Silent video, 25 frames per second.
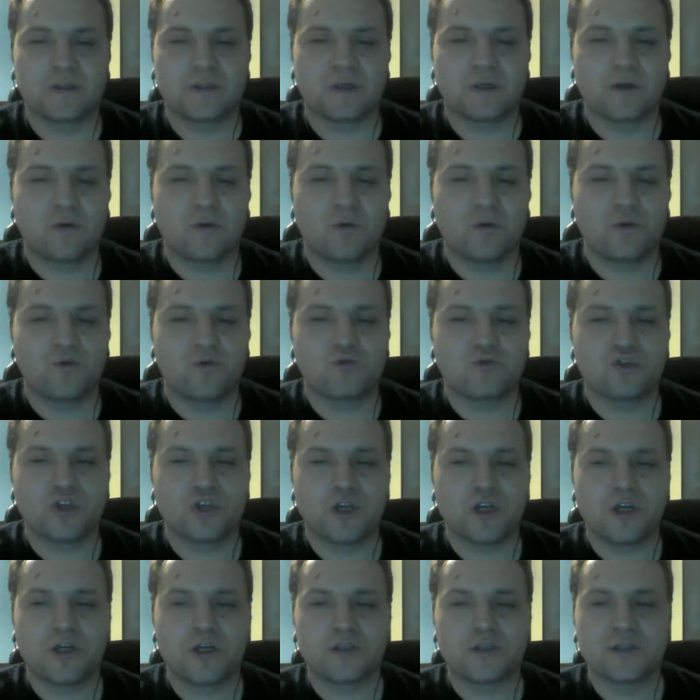uh, would you
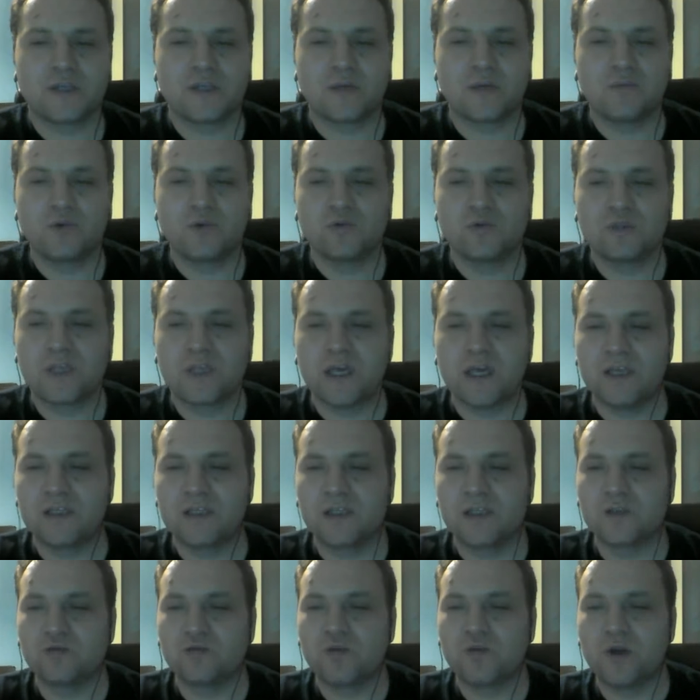share some use
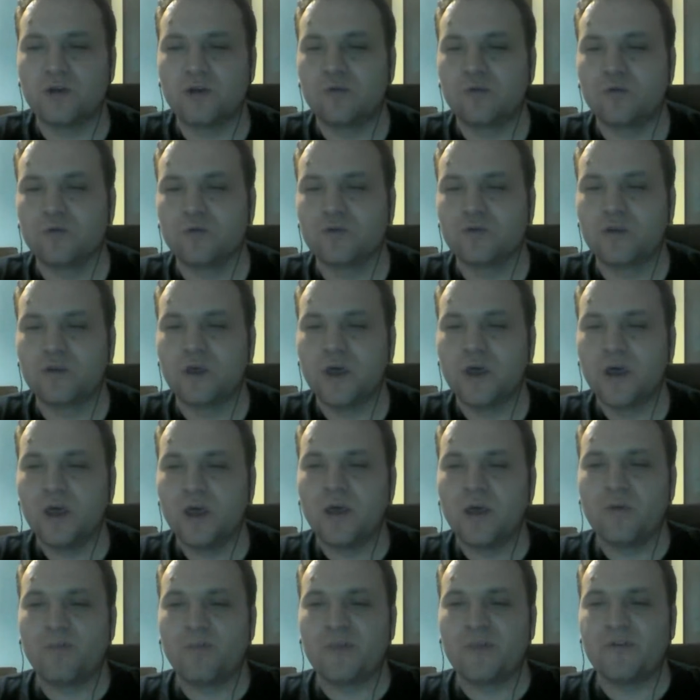cases where you'd
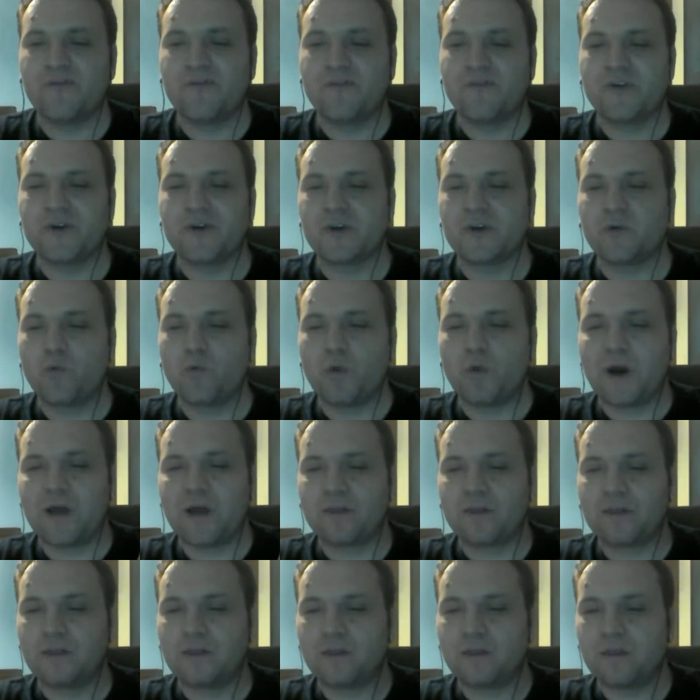prefer
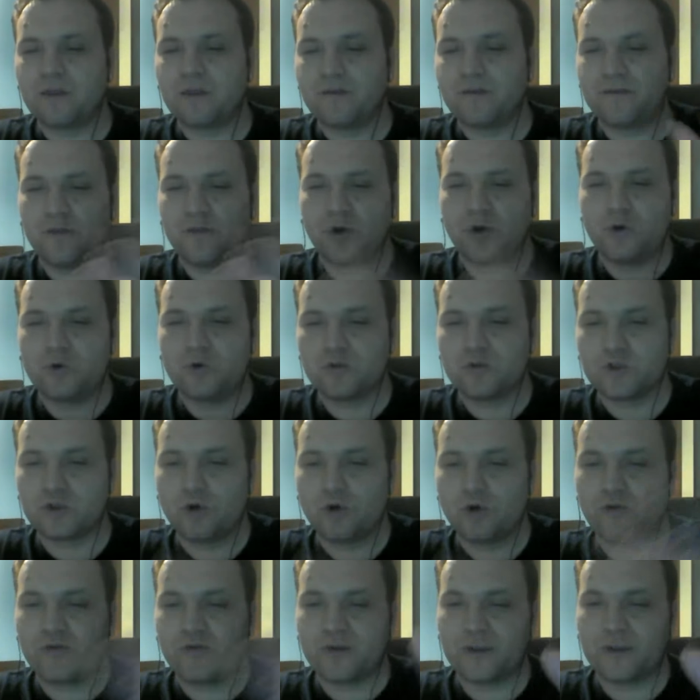one of those
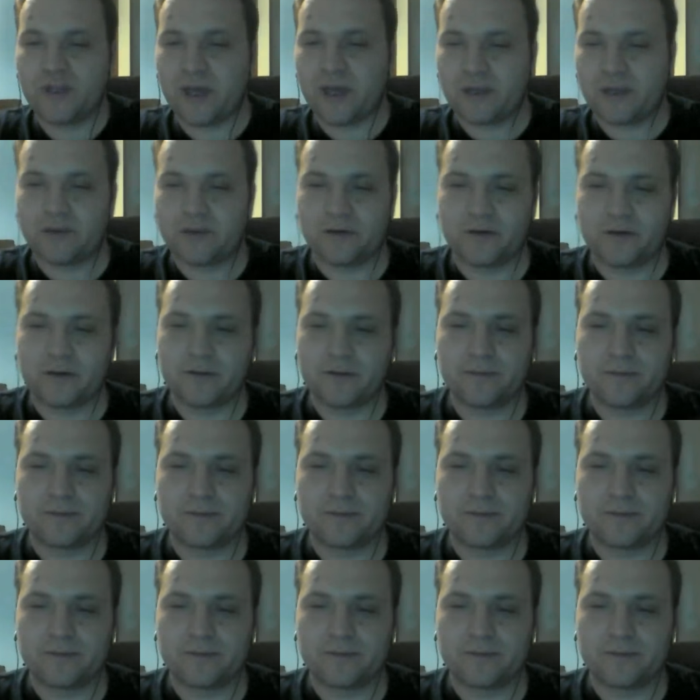over the other?